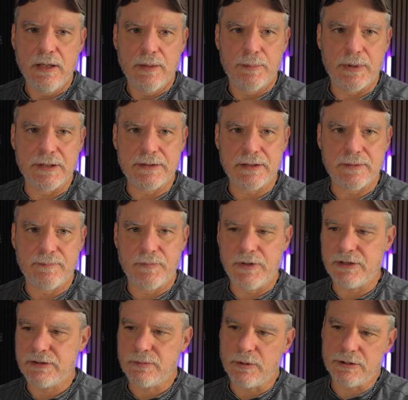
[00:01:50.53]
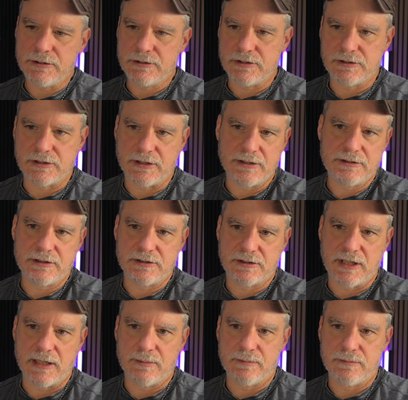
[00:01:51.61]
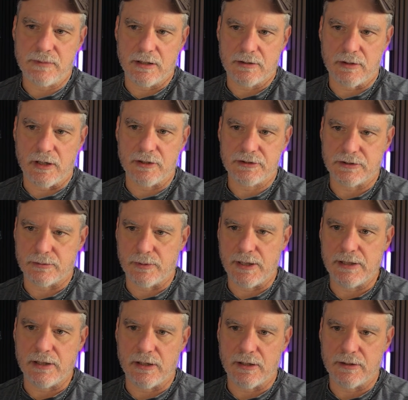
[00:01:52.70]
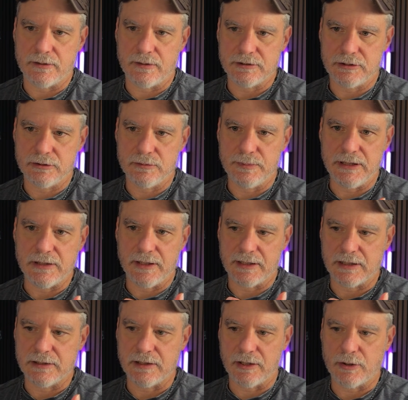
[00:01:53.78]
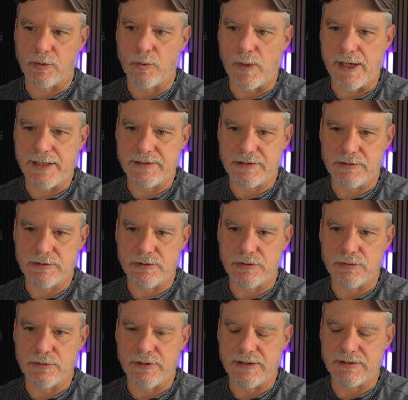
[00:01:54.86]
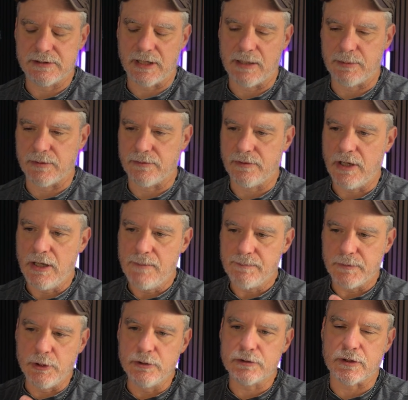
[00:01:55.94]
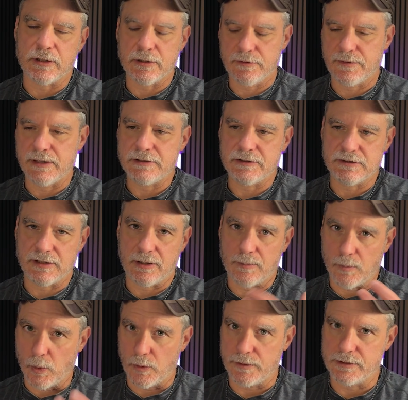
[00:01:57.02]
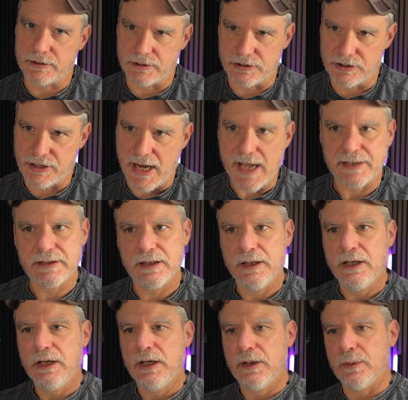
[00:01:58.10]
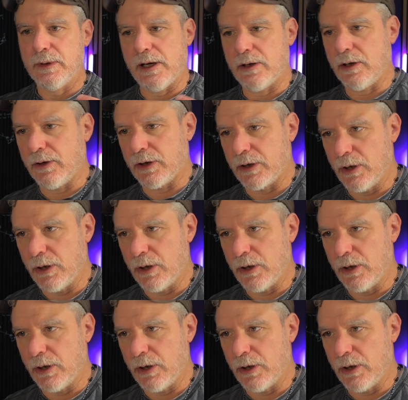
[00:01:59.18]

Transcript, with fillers: But this one, it just came across the radar to be like another way to do these type of user interfaces that are more than just chat without all the